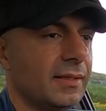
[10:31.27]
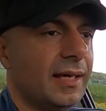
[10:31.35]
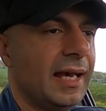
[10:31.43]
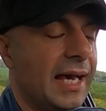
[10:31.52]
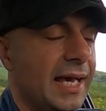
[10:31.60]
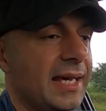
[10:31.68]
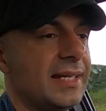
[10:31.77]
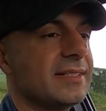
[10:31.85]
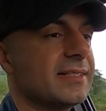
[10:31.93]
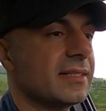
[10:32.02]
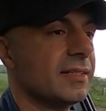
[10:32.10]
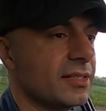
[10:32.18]

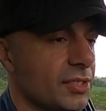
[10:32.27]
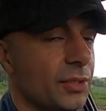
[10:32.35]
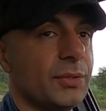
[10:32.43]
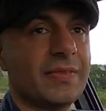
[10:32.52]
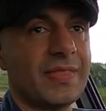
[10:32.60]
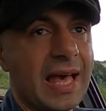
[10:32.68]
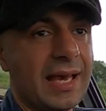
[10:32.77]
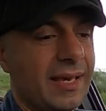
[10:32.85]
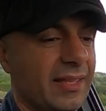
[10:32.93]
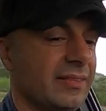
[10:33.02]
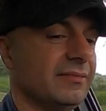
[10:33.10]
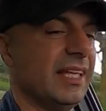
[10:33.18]
And so that
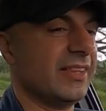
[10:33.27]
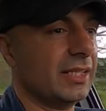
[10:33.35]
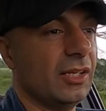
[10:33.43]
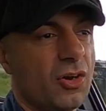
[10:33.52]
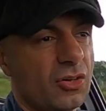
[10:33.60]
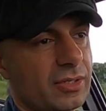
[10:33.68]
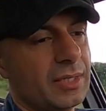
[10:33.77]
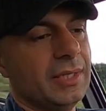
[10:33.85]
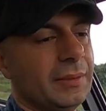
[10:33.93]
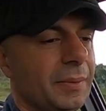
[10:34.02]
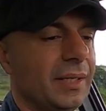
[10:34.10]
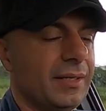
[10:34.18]
and the clock,
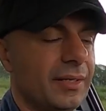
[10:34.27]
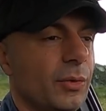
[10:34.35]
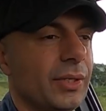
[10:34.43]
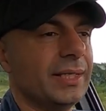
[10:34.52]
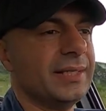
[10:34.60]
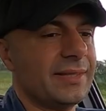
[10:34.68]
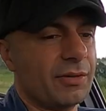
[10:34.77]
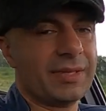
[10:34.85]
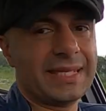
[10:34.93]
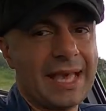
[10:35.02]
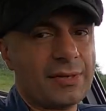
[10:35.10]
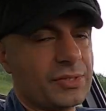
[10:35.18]
but annoyingly they're on
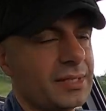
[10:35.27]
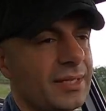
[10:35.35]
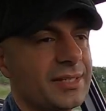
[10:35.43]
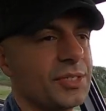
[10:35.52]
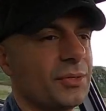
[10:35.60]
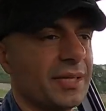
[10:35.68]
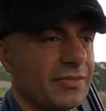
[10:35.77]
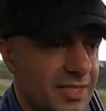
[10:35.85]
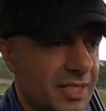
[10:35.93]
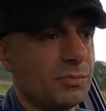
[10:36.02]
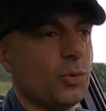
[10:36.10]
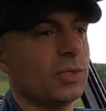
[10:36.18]
the outside, so I'll have to
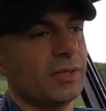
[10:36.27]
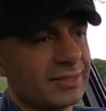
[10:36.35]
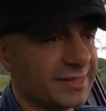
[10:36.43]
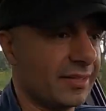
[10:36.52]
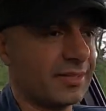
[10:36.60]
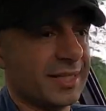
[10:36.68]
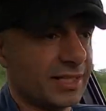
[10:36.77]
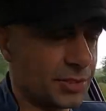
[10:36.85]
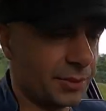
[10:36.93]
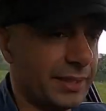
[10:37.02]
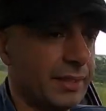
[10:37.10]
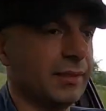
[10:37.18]
take more clocks out to get
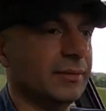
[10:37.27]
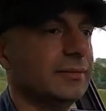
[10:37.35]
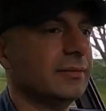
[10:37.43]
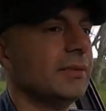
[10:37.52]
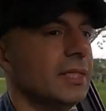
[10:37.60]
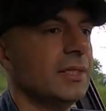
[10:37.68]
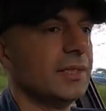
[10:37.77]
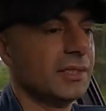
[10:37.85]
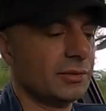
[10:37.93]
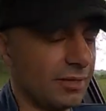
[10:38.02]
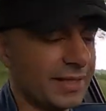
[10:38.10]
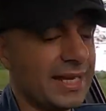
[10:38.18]
to it. And
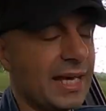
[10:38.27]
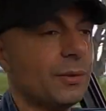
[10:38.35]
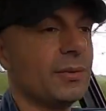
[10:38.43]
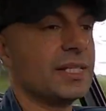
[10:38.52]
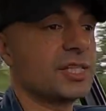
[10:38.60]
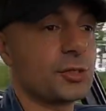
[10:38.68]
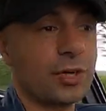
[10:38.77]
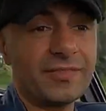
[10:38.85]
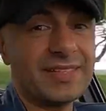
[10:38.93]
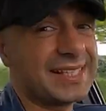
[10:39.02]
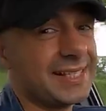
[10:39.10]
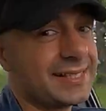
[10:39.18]
right now it's
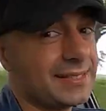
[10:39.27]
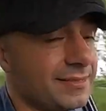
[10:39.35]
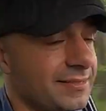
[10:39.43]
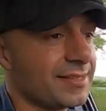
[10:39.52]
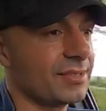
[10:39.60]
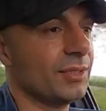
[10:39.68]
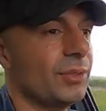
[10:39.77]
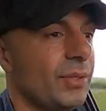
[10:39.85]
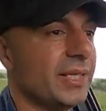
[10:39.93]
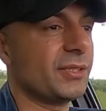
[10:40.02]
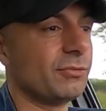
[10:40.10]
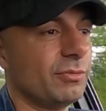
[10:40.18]
driving season, so
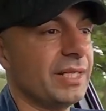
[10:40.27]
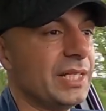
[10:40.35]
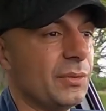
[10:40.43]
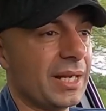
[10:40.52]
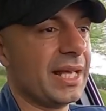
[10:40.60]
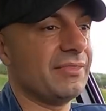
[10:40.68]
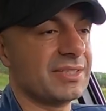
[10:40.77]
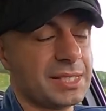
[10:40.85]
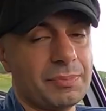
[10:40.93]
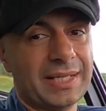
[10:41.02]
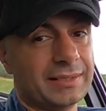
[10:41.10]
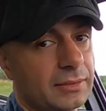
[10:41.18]
I don't really want to have a
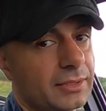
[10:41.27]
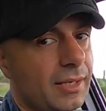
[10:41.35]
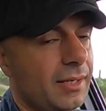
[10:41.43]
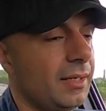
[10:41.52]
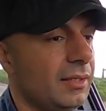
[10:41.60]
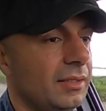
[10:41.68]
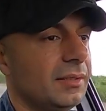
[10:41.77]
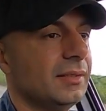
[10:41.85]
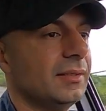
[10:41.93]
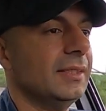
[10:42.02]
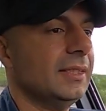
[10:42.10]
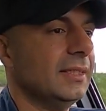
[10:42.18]
dismantled car,
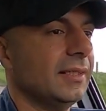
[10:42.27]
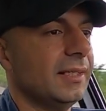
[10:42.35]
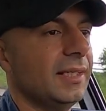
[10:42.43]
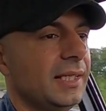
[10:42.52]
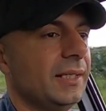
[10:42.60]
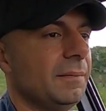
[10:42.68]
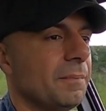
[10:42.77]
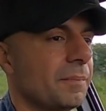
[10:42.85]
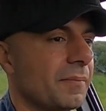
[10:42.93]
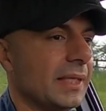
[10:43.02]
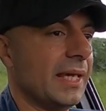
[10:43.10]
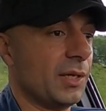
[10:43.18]

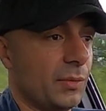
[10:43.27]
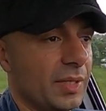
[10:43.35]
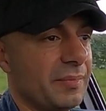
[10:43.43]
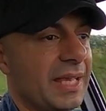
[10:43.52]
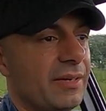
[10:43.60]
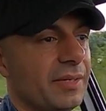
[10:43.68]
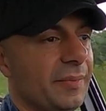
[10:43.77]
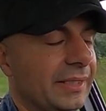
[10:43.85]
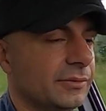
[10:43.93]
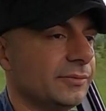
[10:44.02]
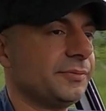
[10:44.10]
and I want to be out and about.